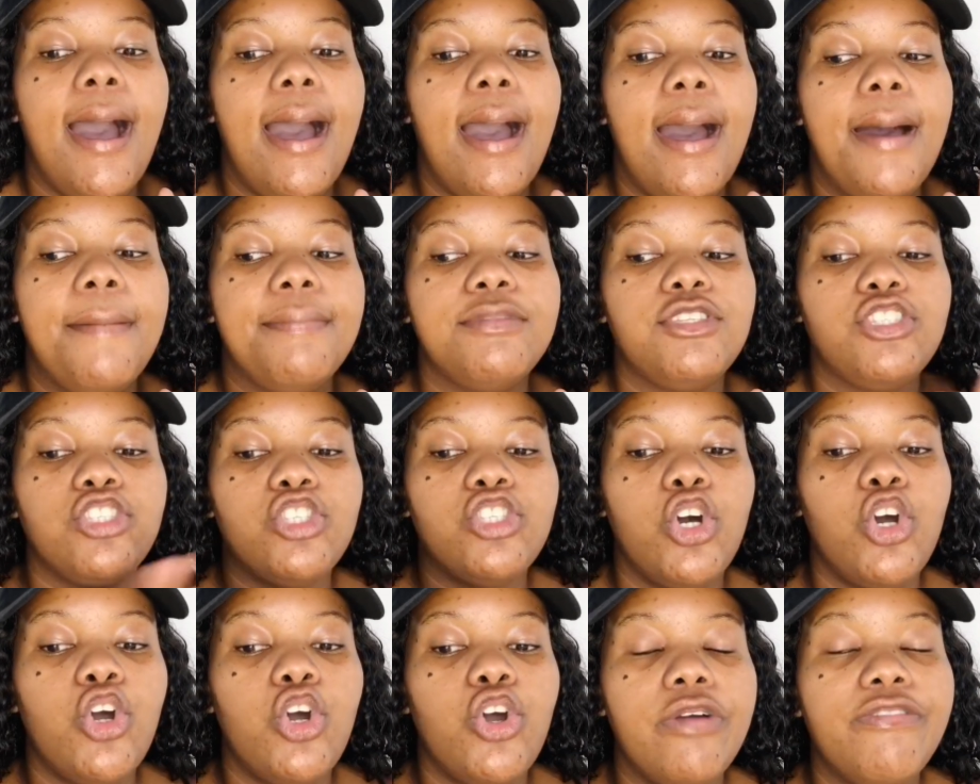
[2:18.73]

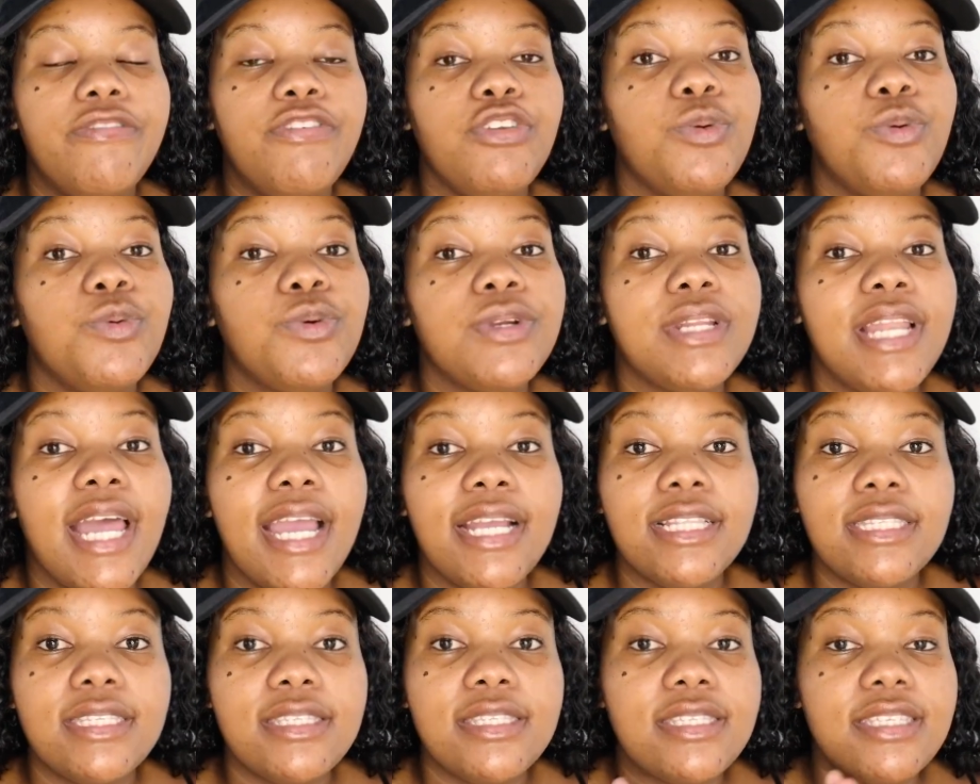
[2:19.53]
So if you would like
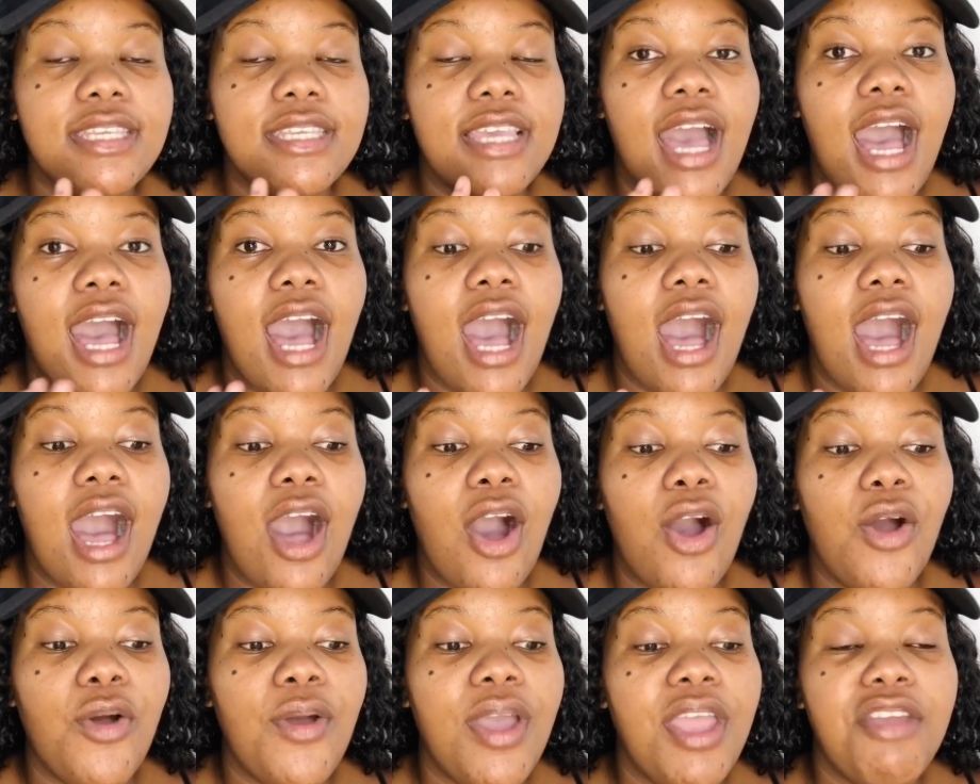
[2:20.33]
to see
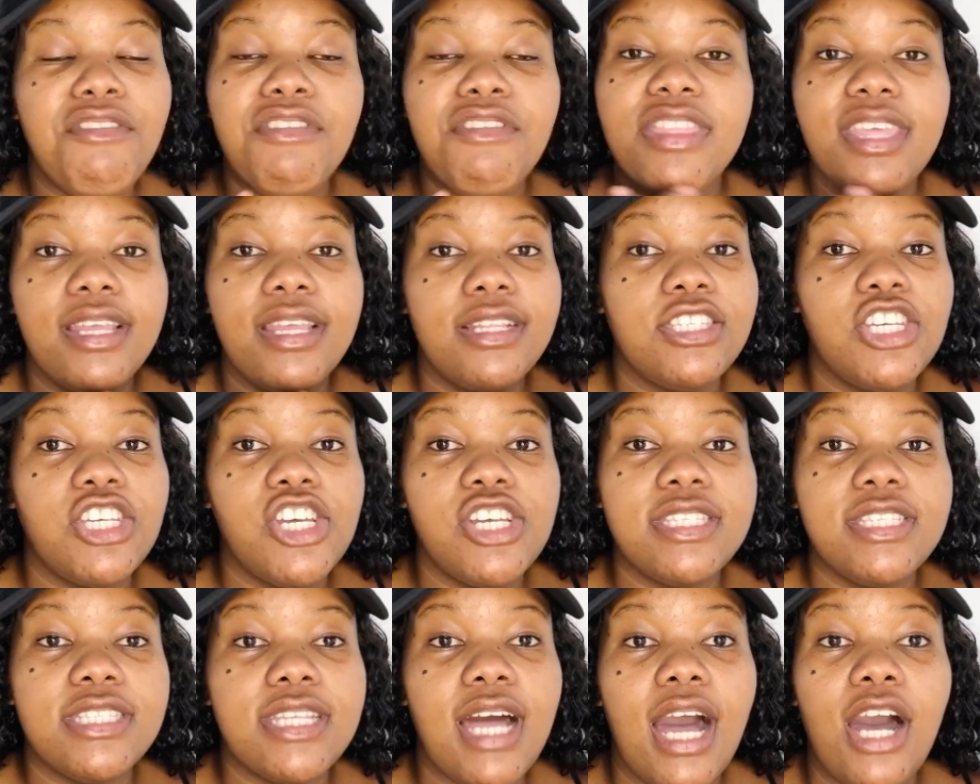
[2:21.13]
how everything
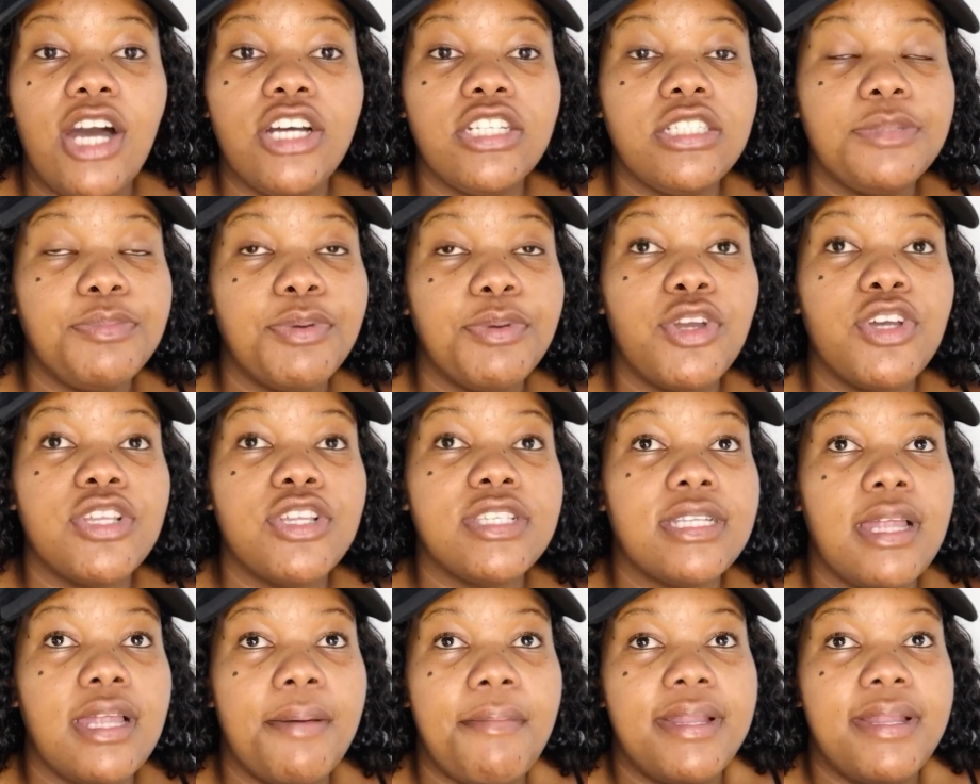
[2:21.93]
turns out, because
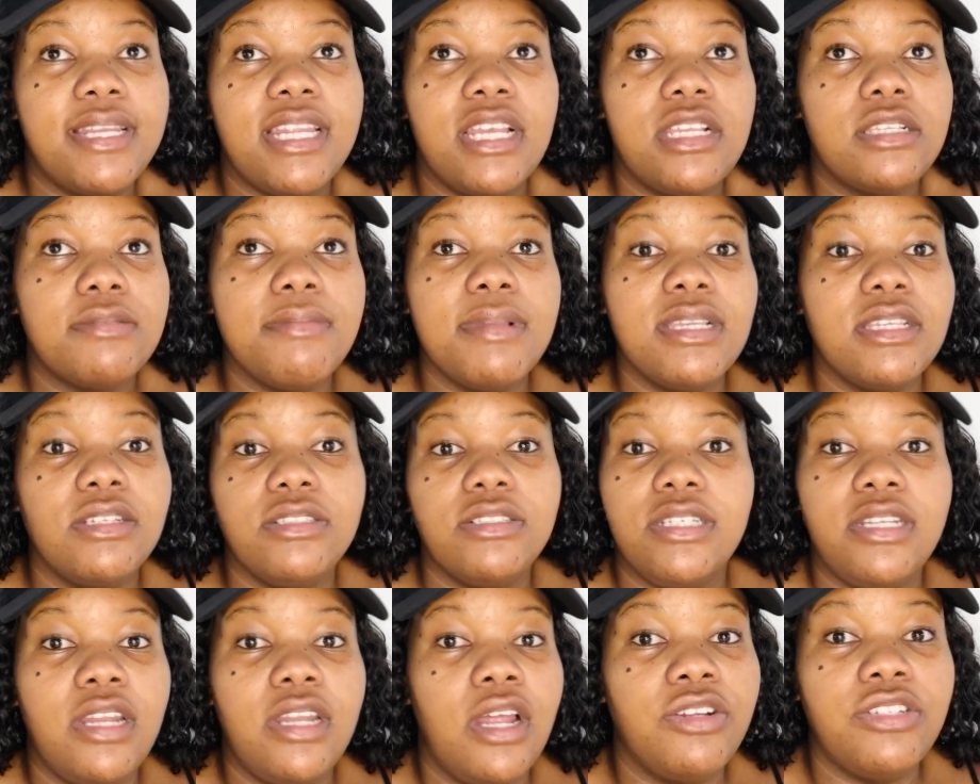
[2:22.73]
Namanda's will
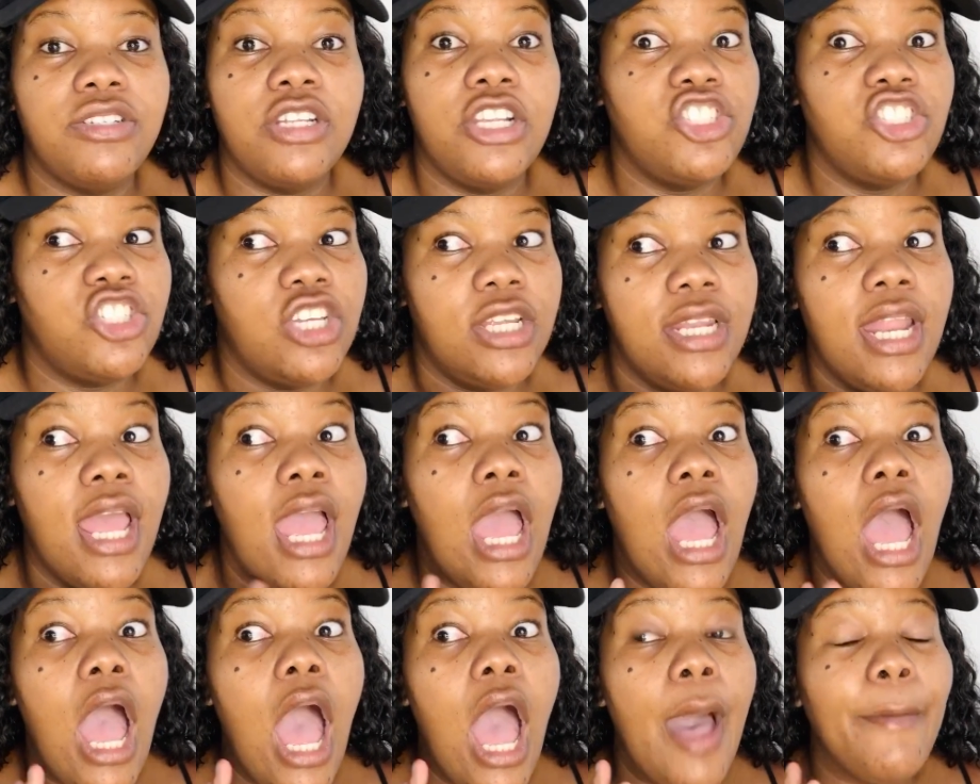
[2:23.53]
turn out and
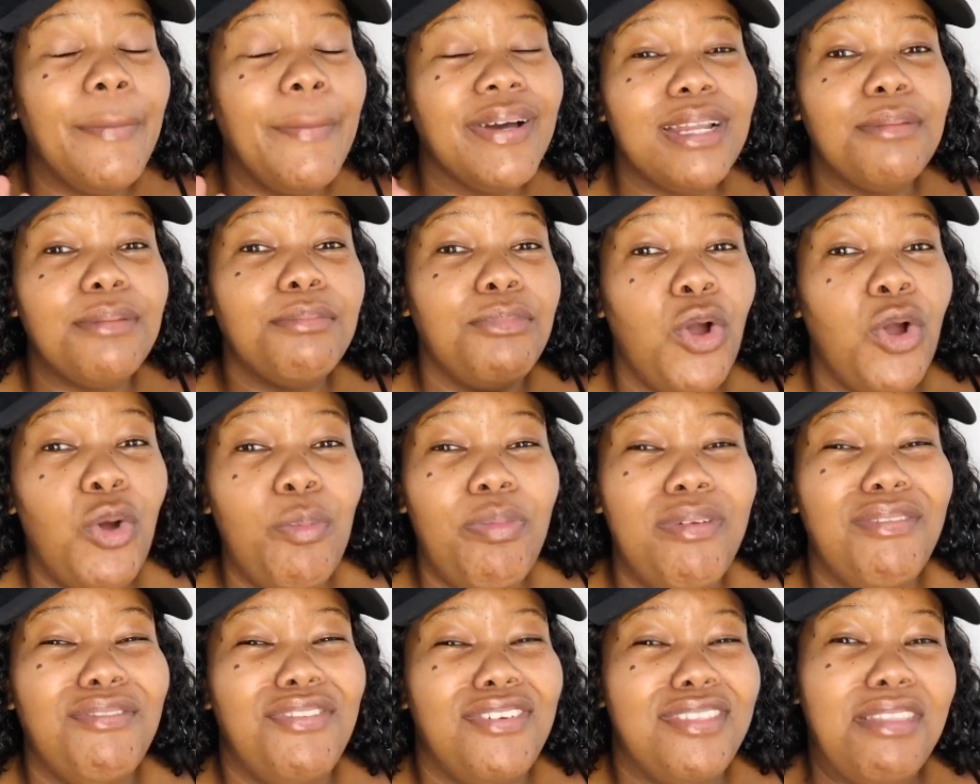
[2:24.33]
but I'm
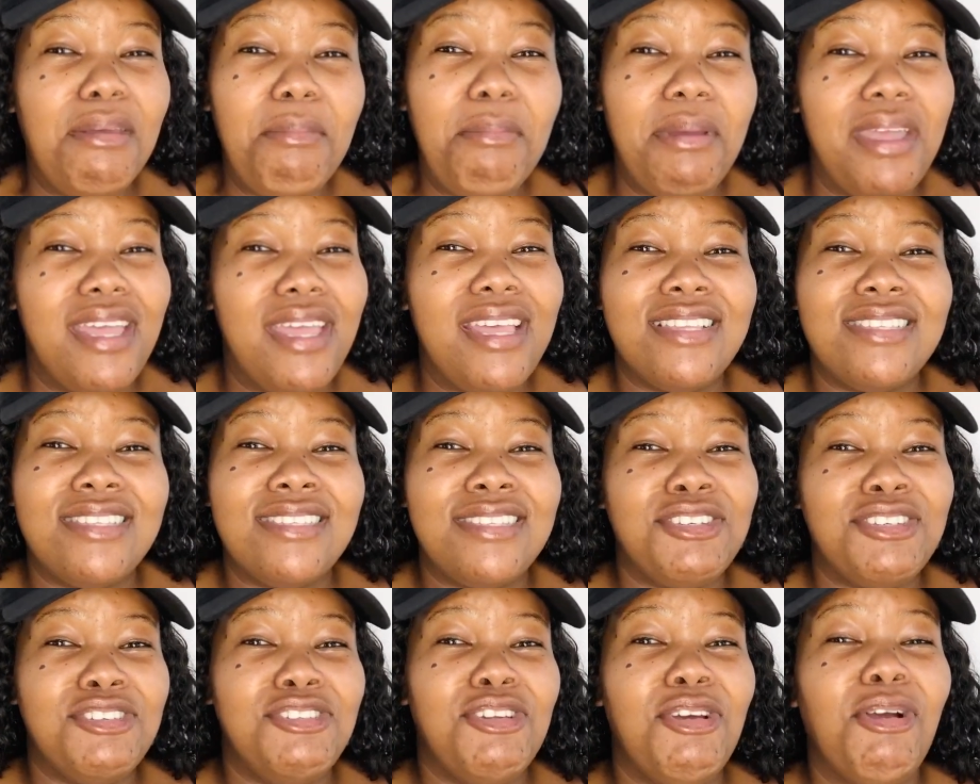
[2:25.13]
hoping for the best,
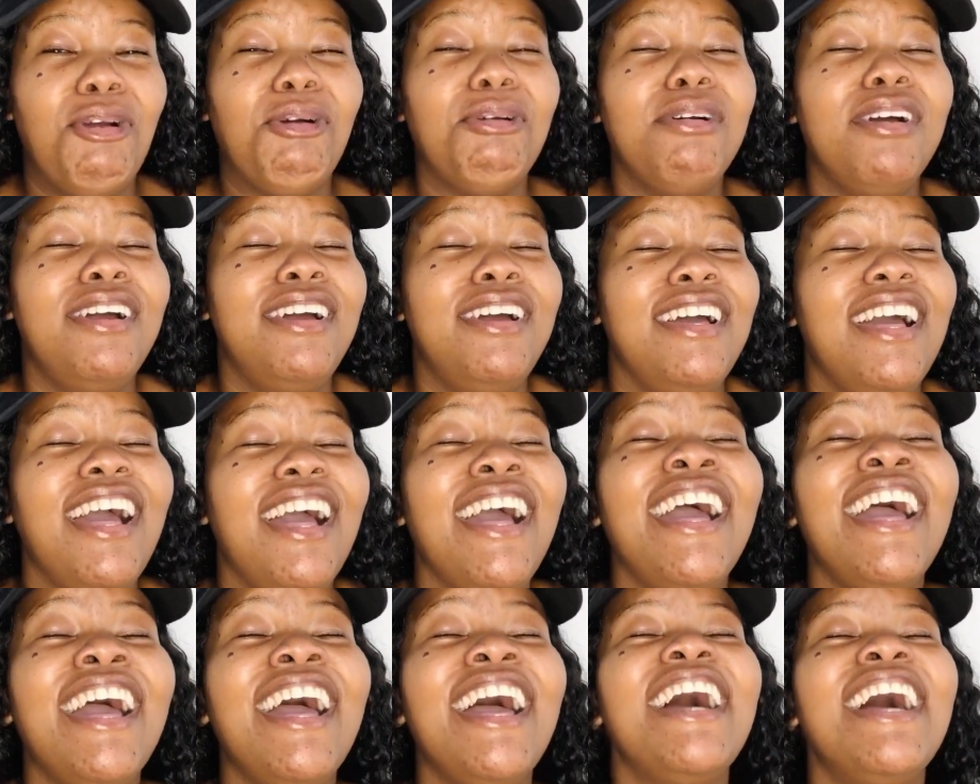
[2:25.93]
you know.
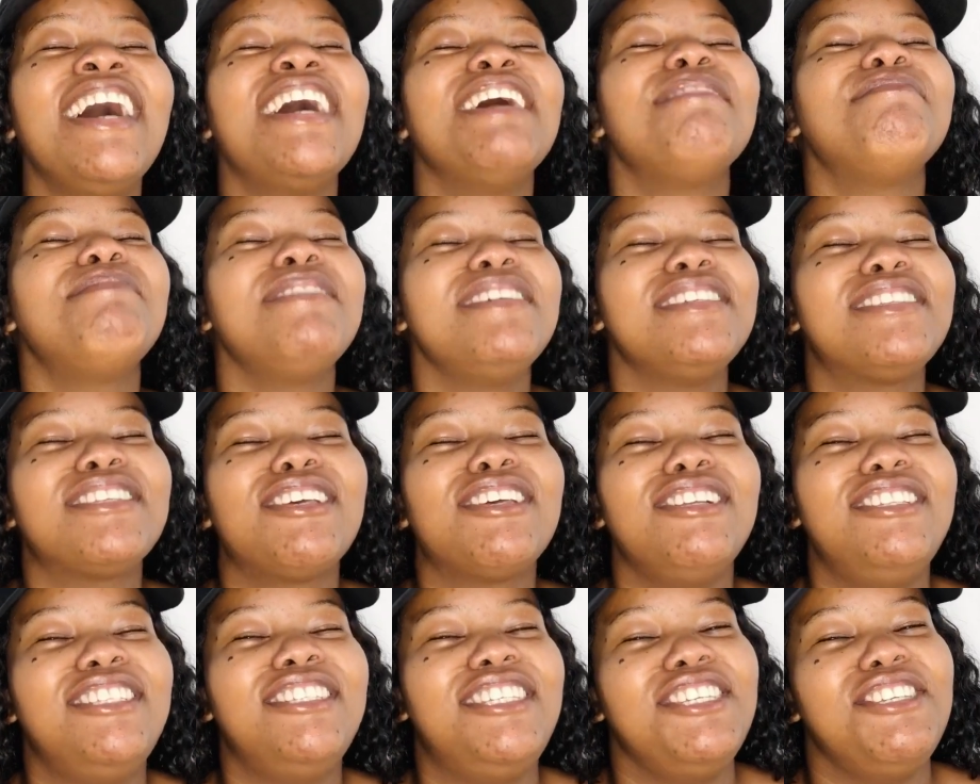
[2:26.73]
Please
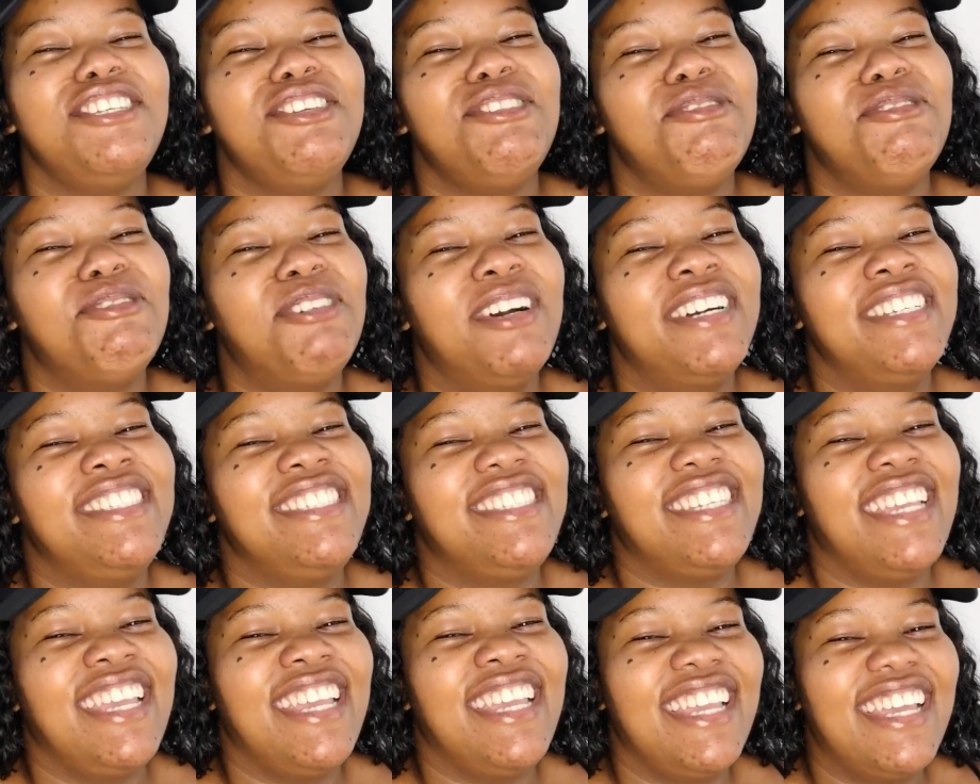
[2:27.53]
continue
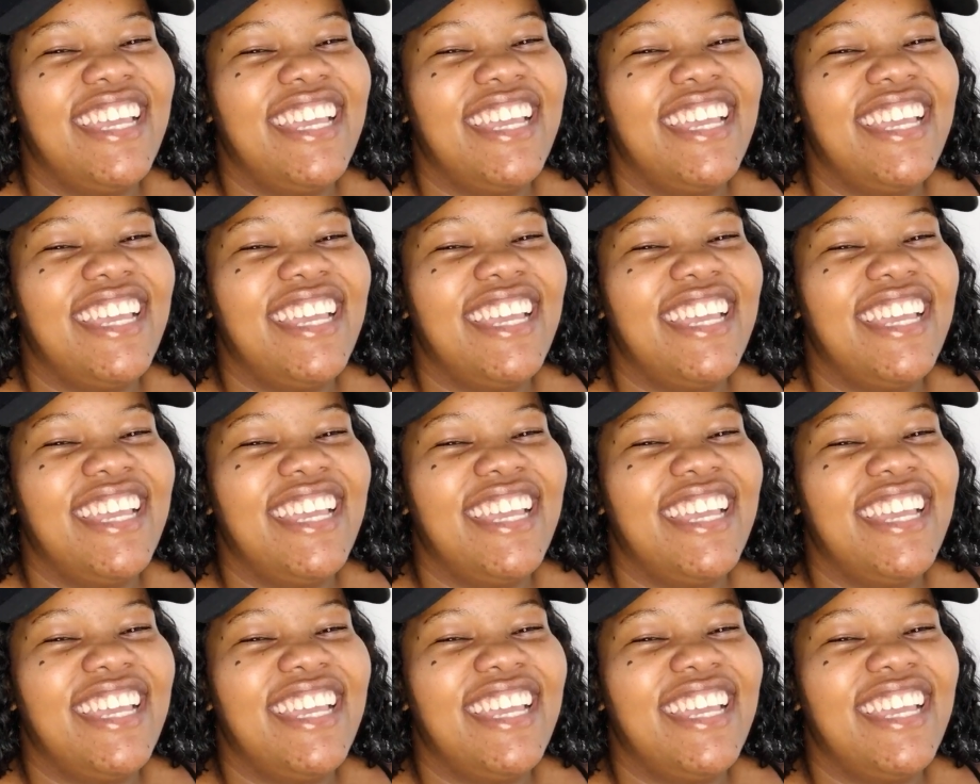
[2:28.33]
watching.